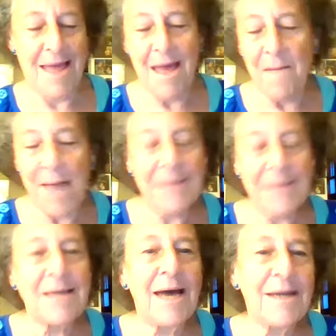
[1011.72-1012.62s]
My
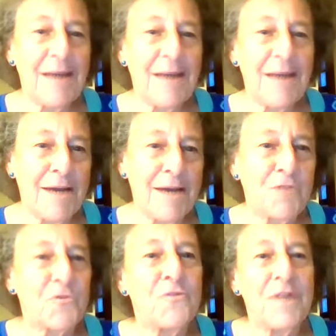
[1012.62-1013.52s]
dad and I
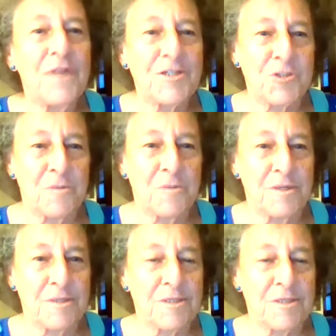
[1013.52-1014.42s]
grew vegetables
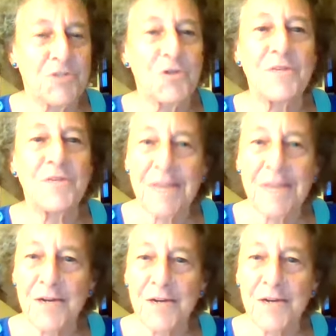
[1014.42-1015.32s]
during the
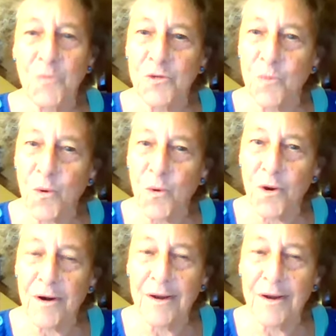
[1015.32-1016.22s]
Second World
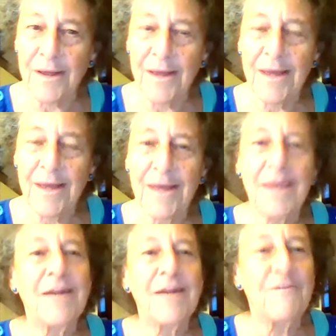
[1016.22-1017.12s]
War
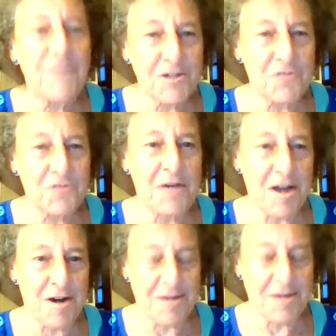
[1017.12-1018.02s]
in a victory
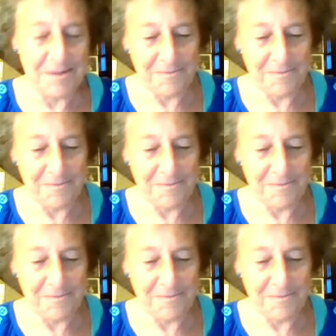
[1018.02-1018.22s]
garden.